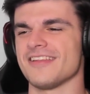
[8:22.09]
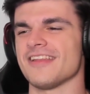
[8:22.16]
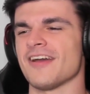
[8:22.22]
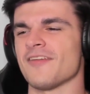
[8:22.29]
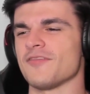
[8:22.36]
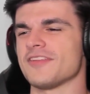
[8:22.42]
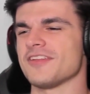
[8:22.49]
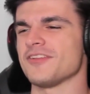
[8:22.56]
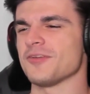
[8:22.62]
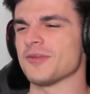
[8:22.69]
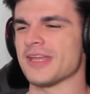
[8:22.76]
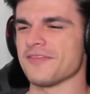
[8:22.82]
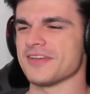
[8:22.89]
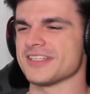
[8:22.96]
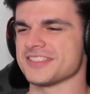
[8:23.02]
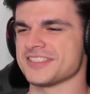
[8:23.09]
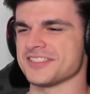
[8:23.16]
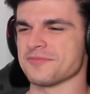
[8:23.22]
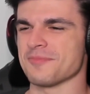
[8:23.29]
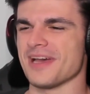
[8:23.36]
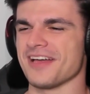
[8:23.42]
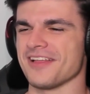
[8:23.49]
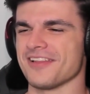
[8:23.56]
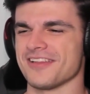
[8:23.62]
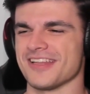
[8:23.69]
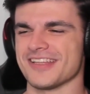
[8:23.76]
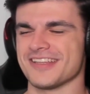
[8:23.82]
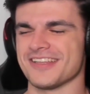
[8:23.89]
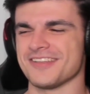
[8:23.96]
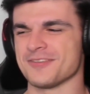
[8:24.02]
Have, did you give it a smell?
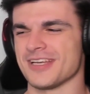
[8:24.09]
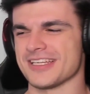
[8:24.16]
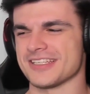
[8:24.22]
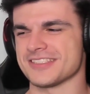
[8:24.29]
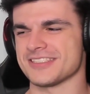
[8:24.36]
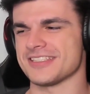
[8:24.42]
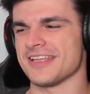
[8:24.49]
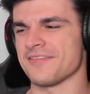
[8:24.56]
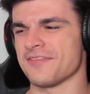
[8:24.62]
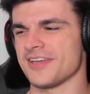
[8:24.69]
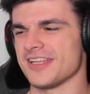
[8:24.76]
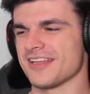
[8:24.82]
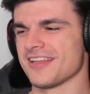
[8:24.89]
Like, did you like sniff it?